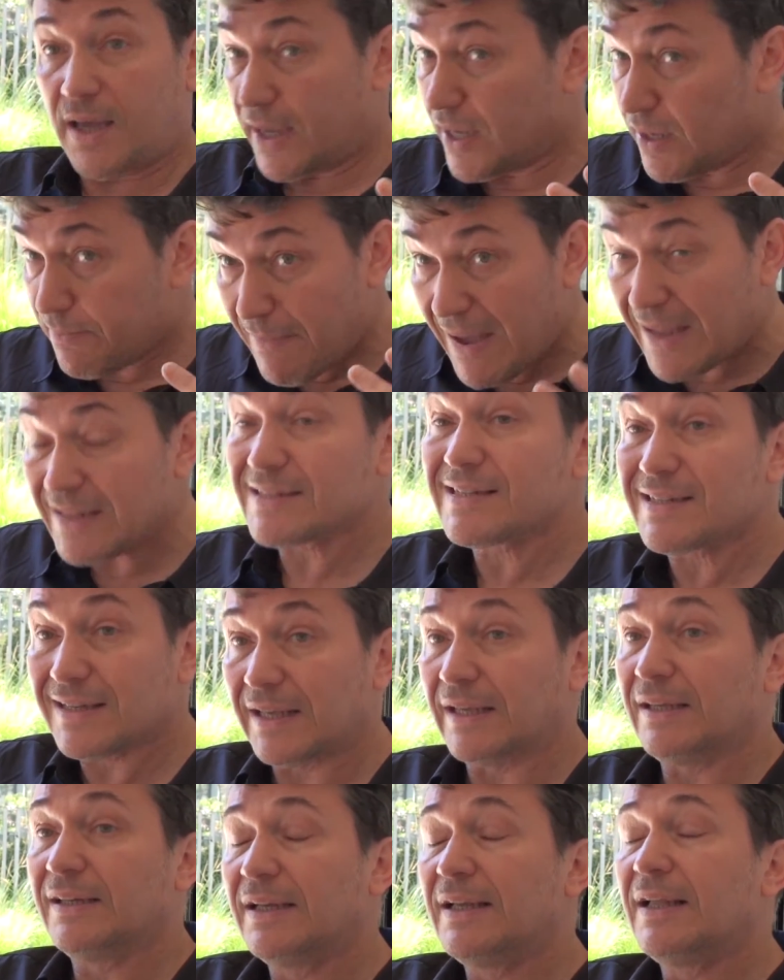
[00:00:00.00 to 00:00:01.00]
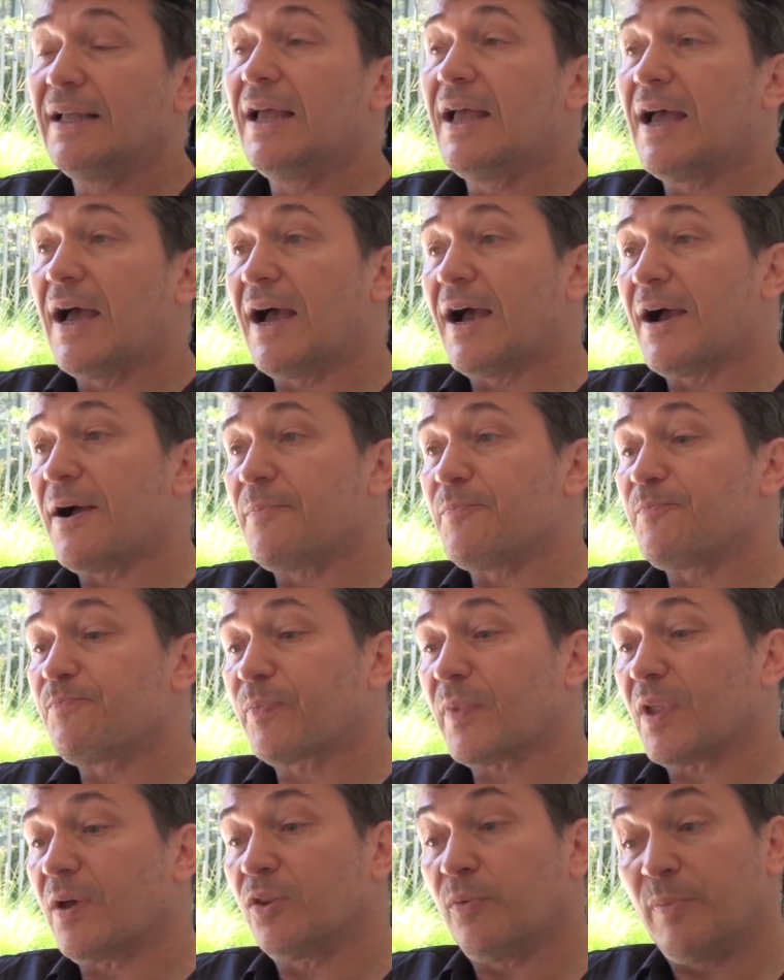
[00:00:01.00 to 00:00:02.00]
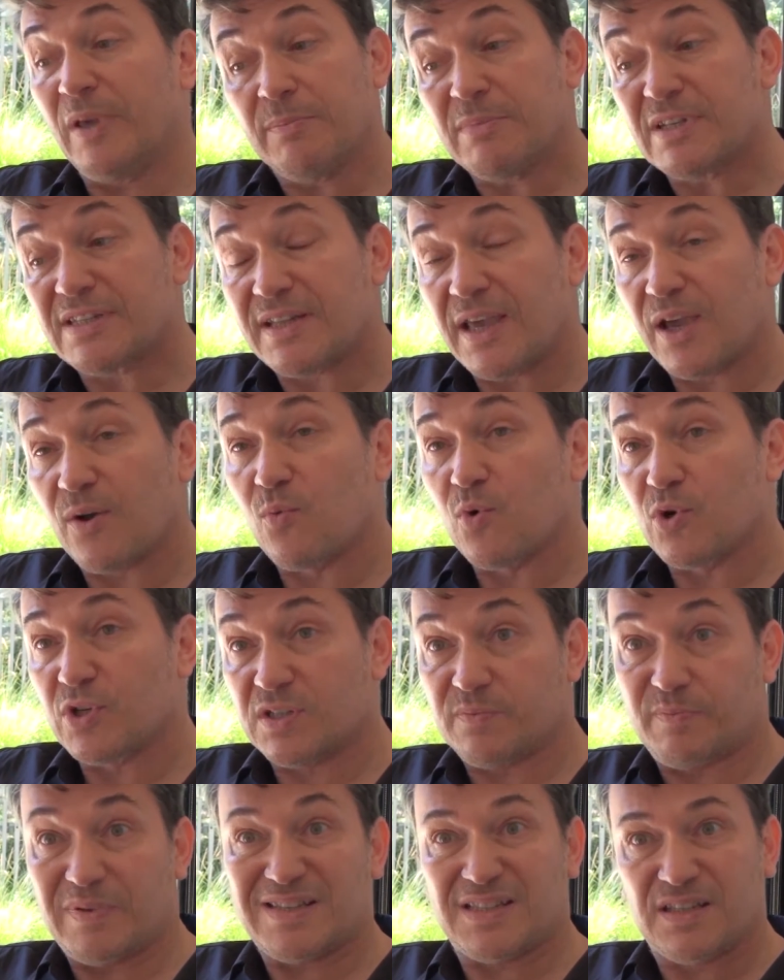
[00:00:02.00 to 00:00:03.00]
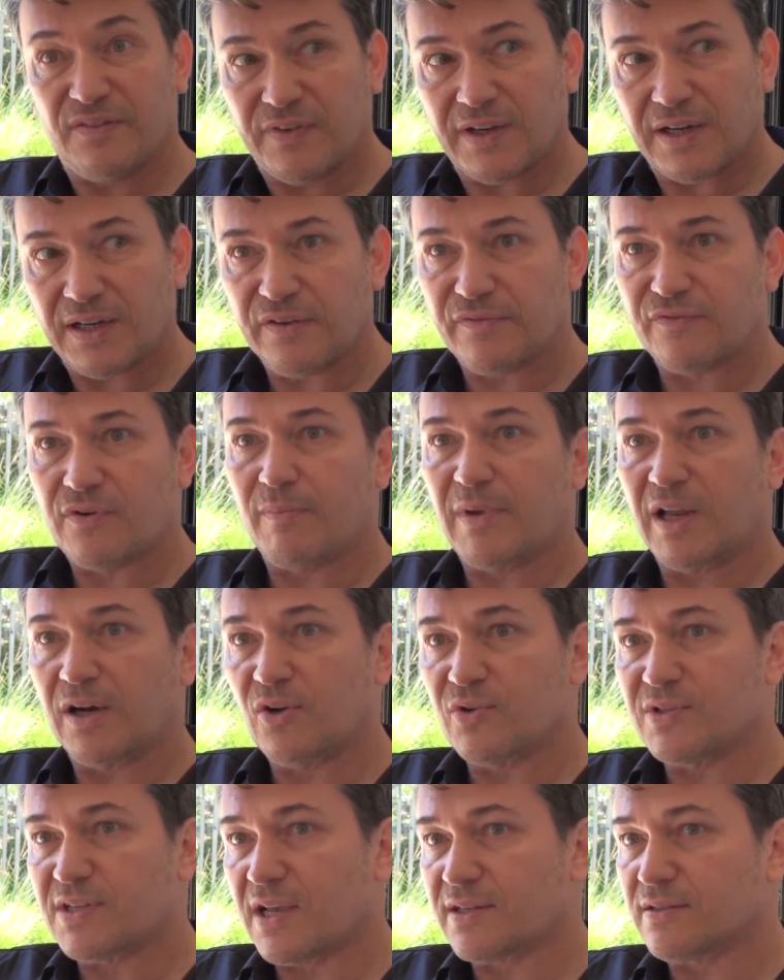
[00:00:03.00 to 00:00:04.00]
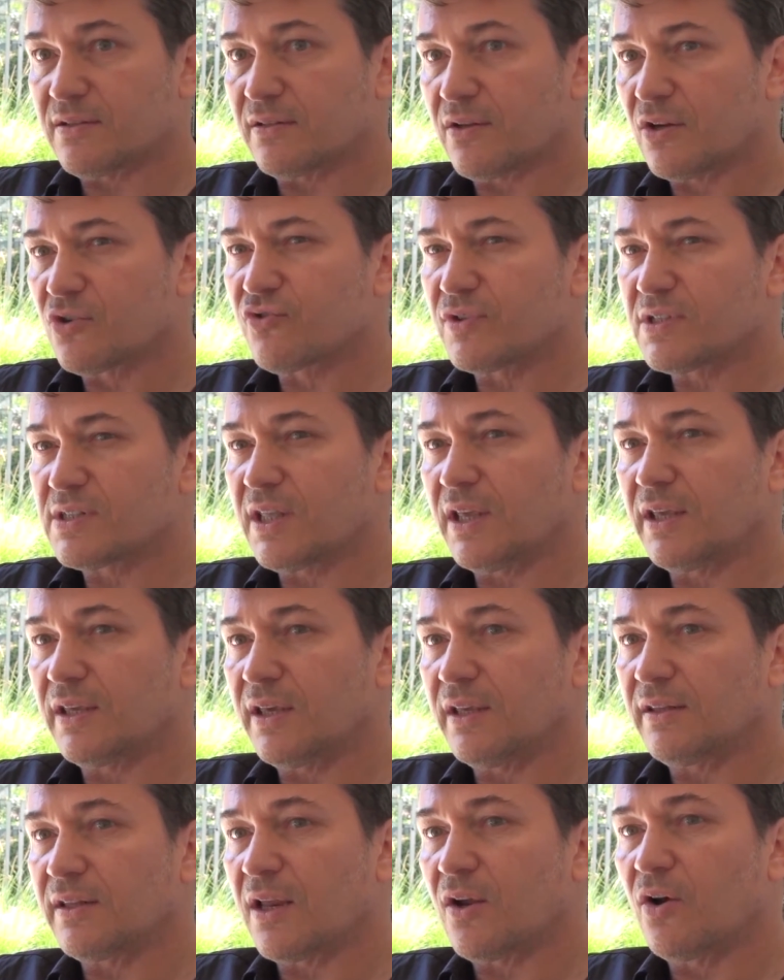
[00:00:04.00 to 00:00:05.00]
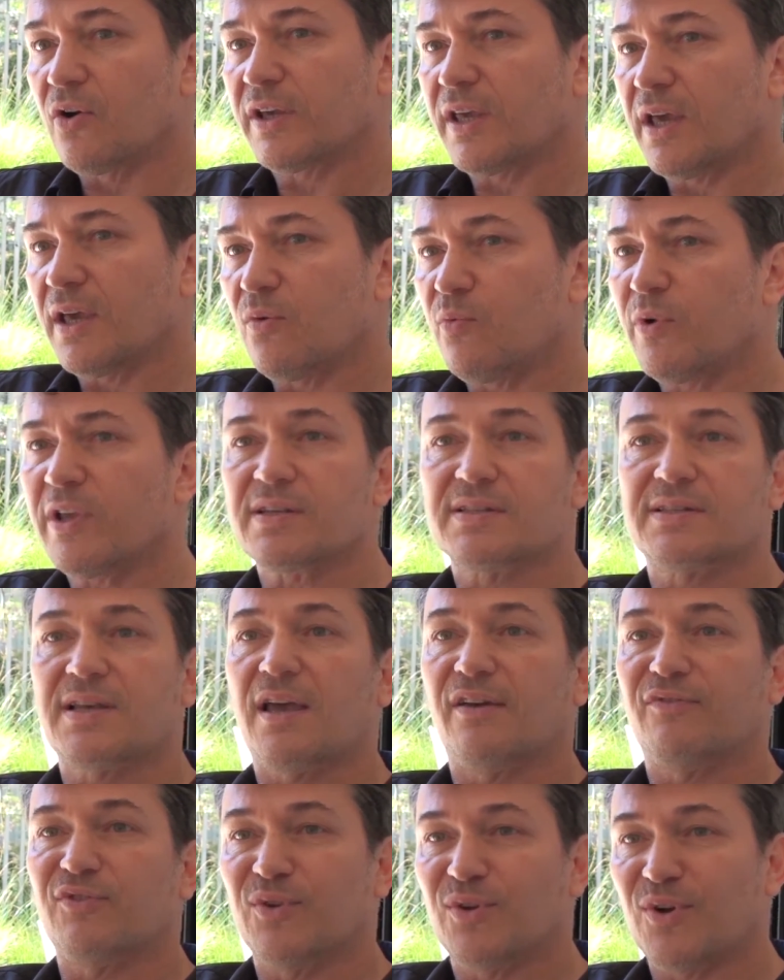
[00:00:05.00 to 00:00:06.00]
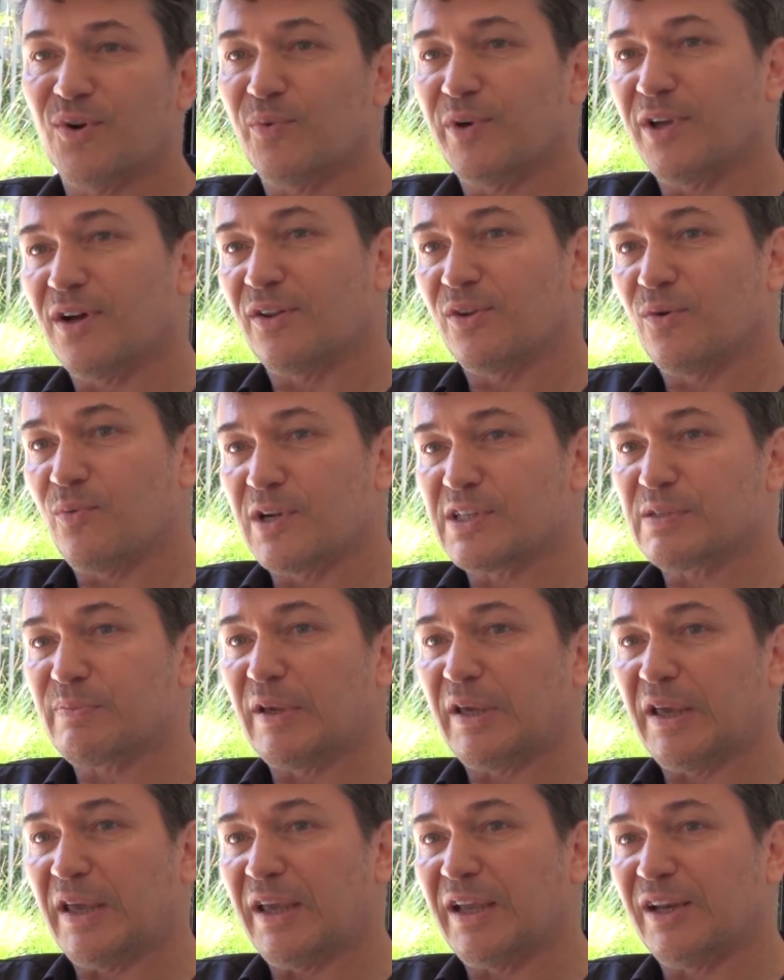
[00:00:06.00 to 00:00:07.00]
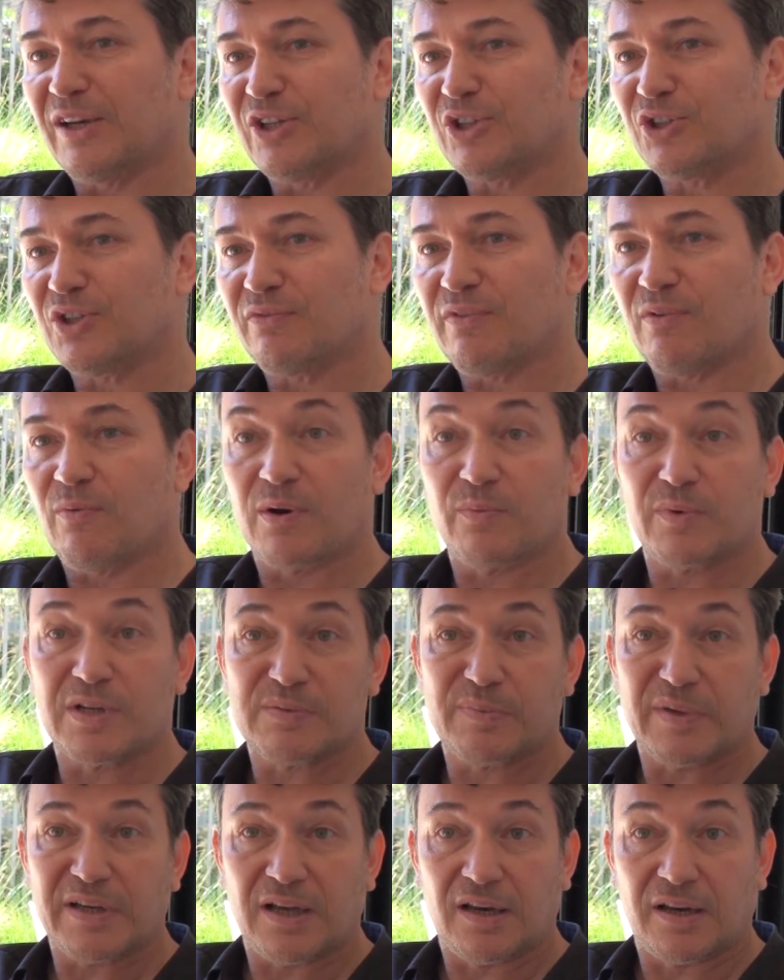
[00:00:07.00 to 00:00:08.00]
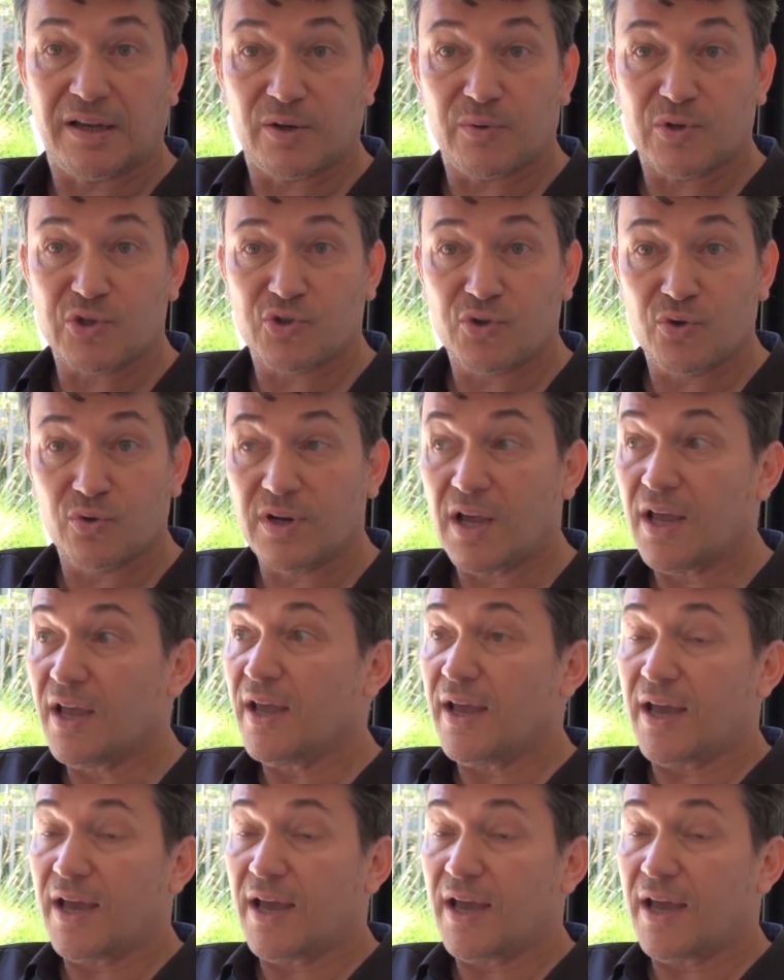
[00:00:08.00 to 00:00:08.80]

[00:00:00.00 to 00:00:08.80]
immensely. The big mistake was specifically from Anglo-Saxon countries, thinking that, okay, we are safe, you know, we are the ones speaking English, everyone will speak our language soon.